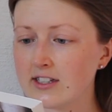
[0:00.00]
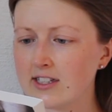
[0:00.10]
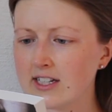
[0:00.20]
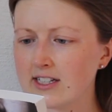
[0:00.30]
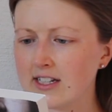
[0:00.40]

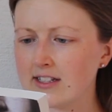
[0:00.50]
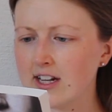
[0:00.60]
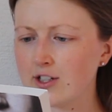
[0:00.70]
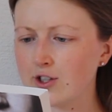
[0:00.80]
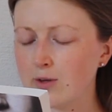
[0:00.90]
16th
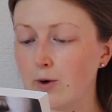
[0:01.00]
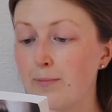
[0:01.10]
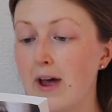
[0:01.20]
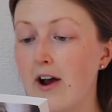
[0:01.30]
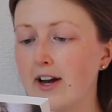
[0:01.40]
century, well
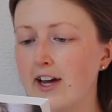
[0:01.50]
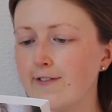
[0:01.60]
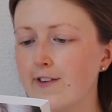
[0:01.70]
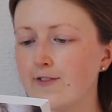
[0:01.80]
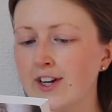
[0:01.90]
barely,
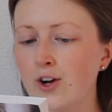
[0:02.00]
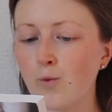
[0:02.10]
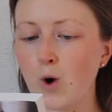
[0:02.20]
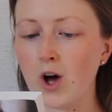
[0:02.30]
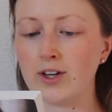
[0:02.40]

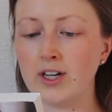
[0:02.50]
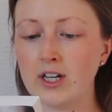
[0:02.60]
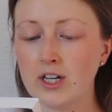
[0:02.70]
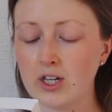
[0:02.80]
1501.